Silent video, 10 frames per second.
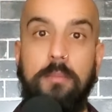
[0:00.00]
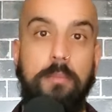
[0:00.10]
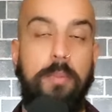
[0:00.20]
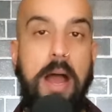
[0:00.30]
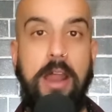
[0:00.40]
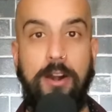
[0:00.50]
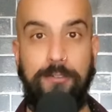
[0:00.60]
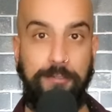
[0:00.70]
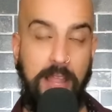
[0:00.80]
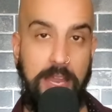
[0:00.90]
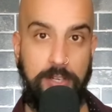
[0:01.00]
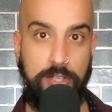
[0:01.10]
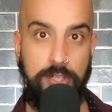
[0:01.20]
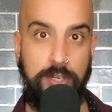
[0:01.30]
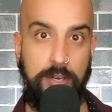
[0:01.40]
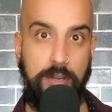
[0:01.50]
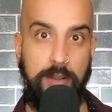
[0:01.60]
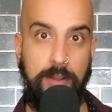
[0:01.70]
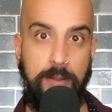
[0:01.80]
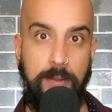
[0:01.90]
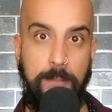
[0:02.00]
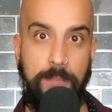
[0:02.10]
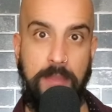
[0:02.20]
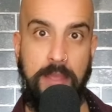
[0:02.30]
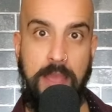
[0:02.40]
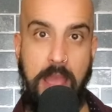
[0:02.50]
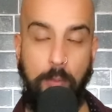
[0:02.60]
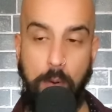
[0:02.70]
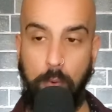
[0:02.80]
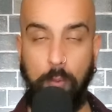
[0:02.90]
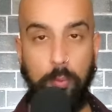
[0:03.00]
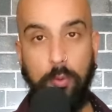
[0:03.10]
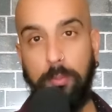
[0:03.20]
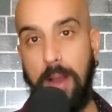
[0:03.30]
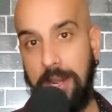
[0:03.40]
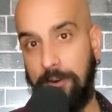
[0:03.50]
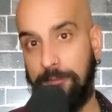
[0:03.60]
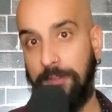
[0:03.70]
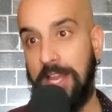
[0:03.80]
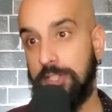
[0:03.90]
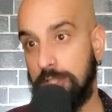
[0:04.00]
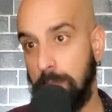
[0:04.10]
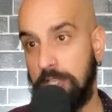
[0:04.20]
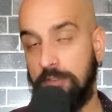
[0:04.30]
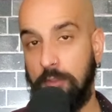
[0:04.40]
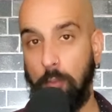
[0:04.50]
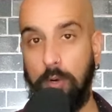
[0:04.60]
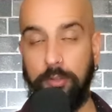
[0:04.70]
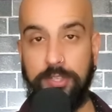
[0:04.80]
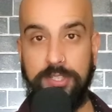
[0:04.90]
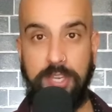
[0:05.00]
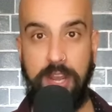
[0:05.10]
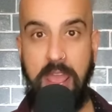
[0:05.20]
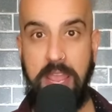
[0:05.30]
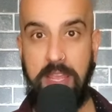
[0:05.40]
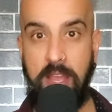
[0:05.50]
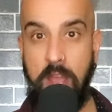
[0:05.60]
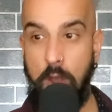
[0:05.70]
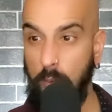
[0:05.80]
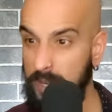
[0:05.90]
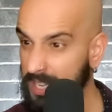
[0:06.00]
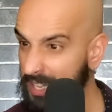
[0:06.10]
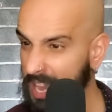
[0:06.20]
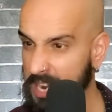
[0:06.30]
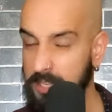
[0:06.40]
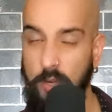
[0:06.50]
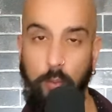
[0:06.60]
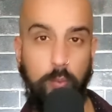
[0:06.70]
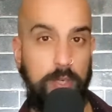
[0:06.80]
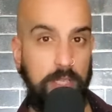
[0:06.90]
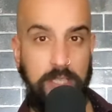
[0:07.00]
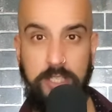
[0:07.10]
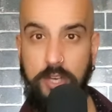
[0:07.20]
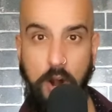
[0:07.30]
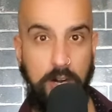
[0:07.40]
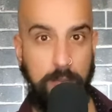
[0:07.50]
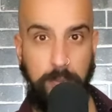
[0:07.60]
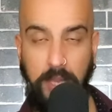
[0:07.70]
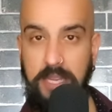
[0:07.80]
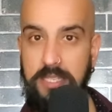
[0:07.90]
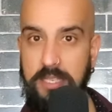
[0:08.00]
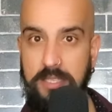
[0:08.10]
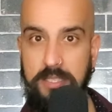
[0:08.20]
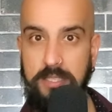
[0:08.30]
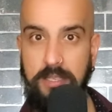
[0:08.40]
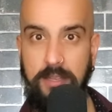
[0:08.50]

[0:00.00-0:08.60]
by our flesh. And when we're ruled by our flesh, as much of the world is today, we can get into really dark places,